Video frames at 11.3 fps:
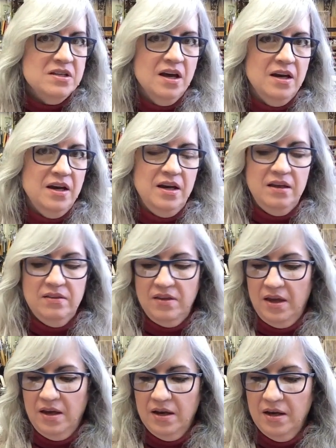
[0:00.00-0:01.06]
done
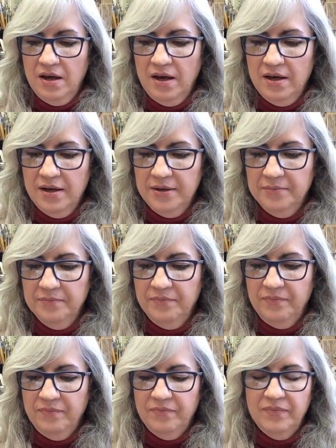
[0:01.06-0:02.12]
anything
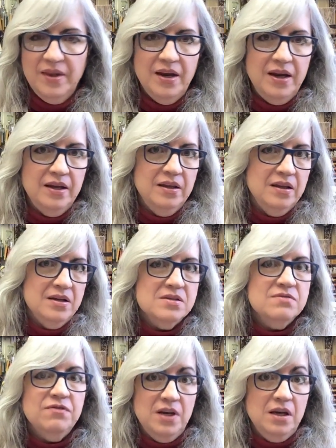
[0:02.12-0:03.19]
that
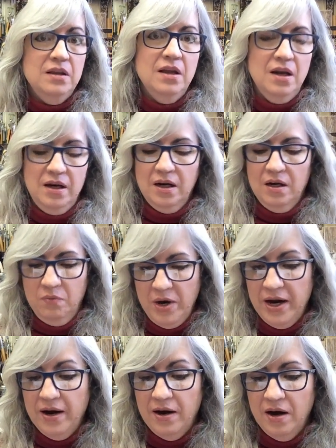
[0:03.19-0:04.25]
is fitted that I can
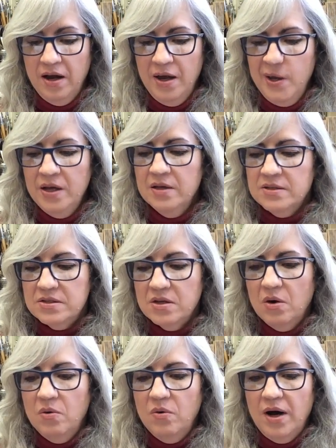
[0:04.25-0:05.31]
wear.
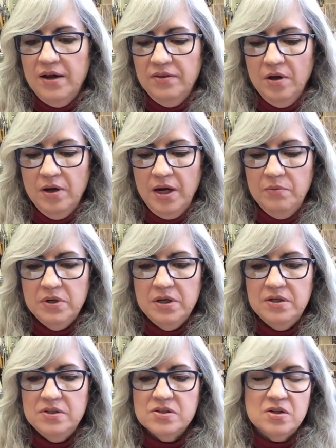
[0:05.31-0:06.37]
So I thought I
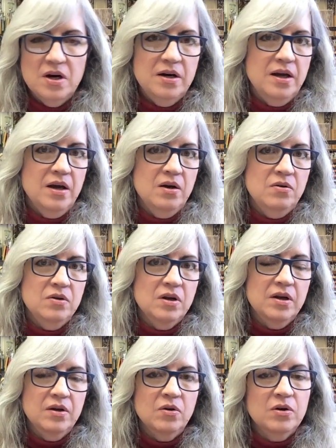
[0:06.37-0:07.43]
would start out
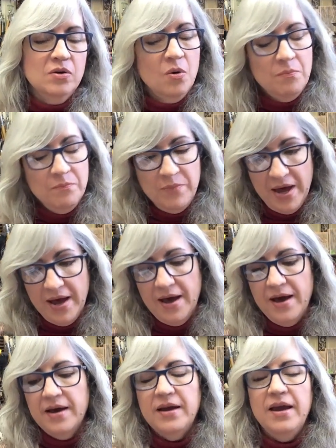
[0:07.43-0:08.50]
or go
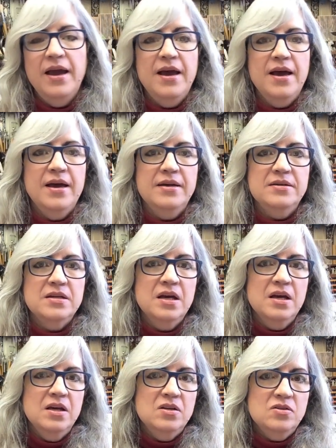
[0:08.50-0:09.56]
back and
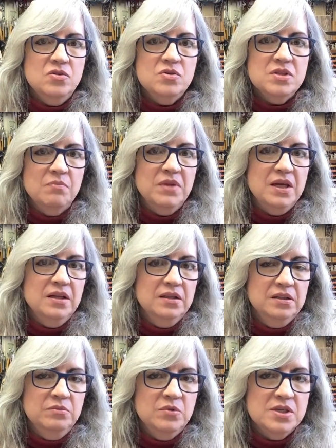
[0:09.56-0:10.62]
do something a
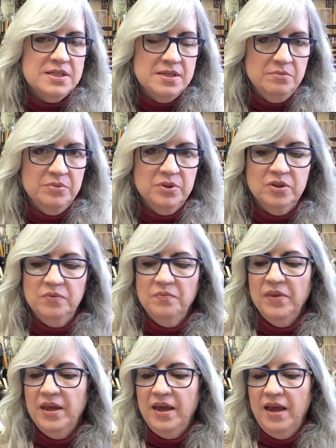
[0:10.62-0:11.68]
little more simple
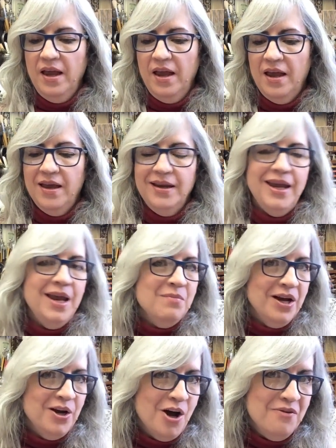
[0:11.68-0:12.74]
and gain
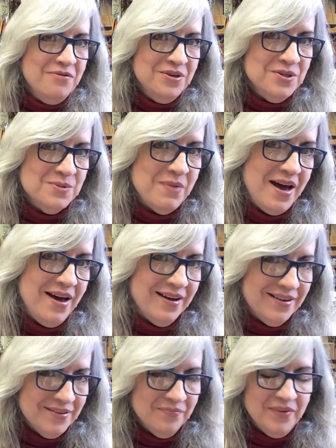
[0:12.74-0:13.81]
my confidence back.